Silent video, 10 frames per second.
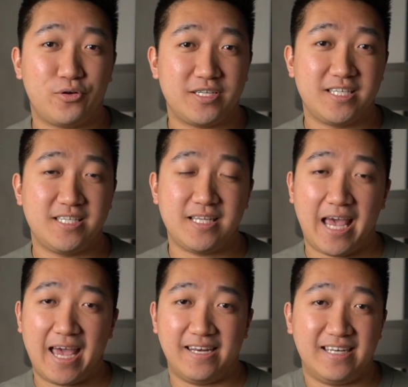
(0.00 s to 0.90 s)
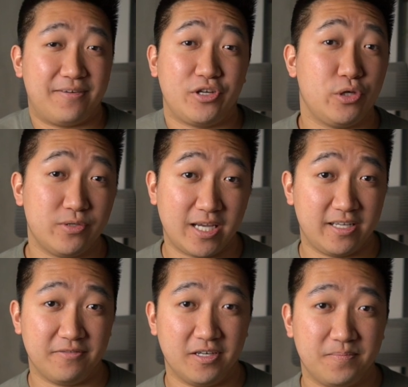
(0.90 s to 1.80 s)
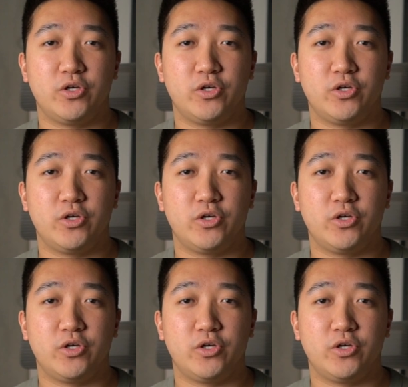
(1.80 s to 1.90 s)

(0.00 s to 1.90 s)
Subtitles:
bonuses and never use any of them.